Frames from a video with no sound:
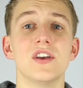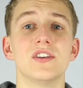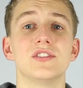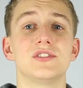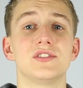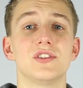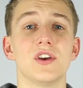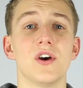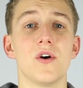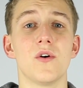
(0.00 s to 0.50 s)

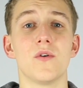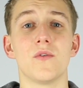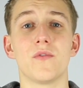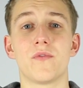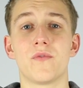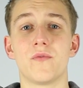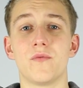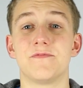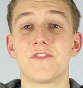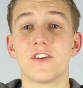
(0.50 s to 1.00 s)
So,
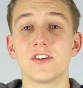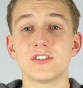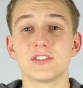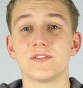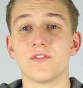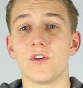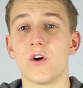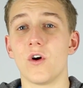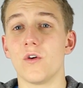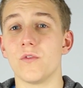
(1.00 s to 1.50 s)

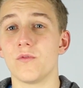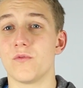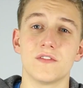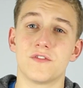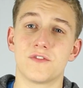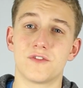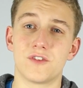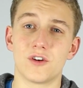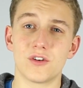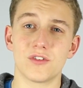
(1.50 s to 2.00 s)
first of all,
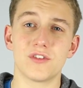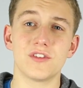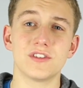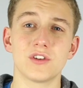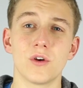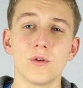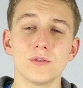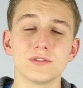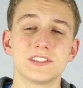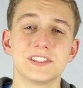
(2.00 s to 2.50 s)
for
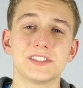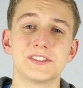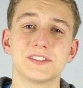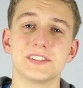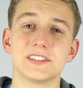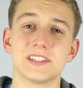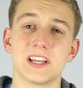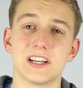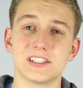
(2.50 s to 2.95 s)
this whole series,